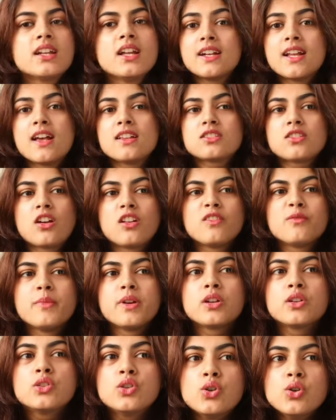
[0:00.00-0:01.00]
It has all of
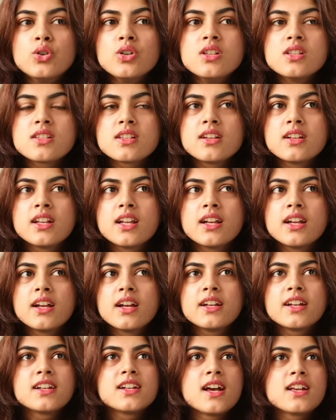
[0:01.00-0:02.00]
my goals in
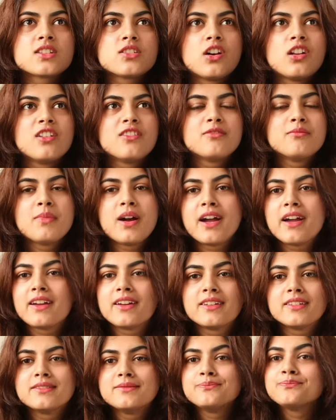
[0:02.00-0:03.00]
it. It has all of
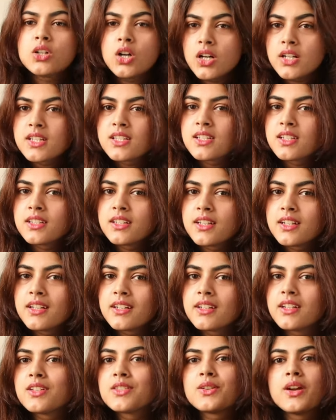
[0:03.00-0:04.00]
my thoughts in
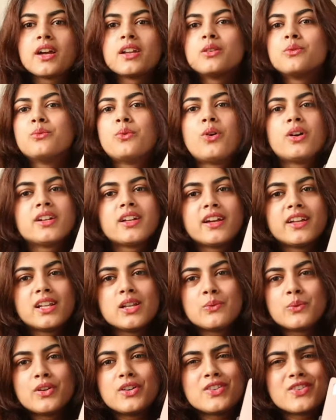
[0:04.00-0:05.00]
it. So I don't want
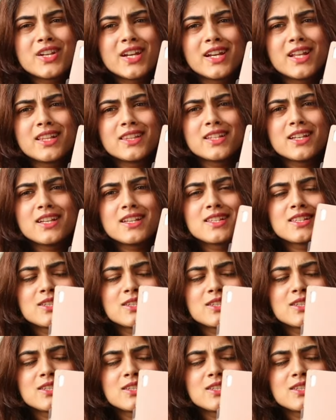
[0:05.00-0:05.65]
anyone reading this.